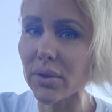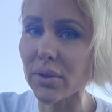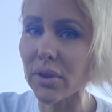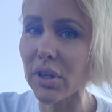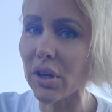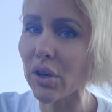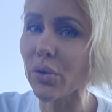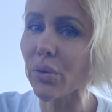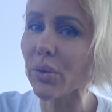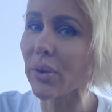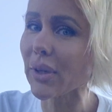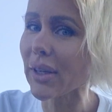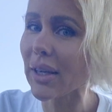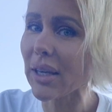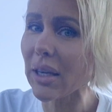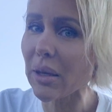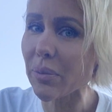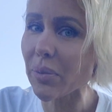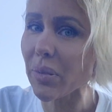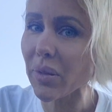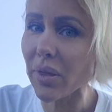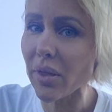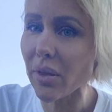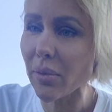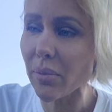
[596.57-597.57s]
They don't keep
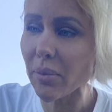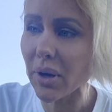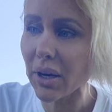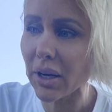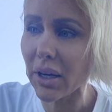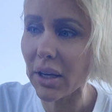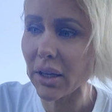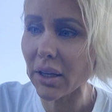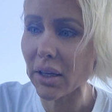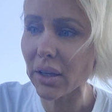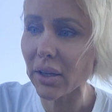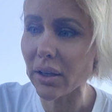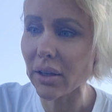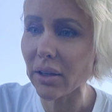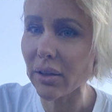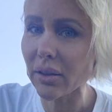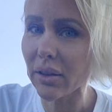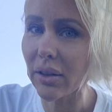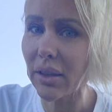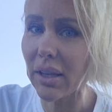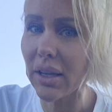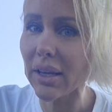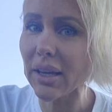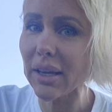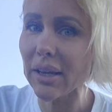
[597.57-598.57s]
the money.
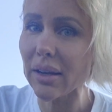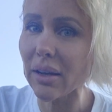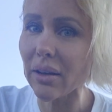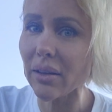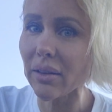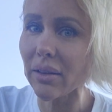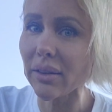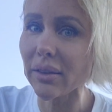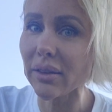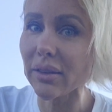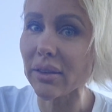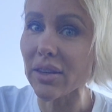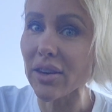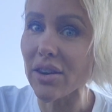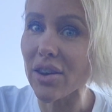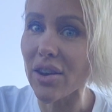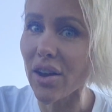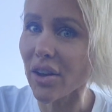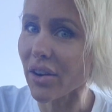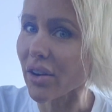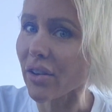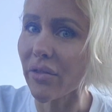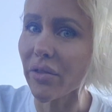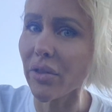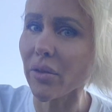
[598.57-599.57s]
They get
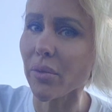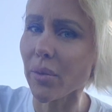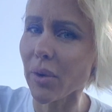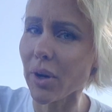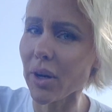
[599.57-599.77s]
none of the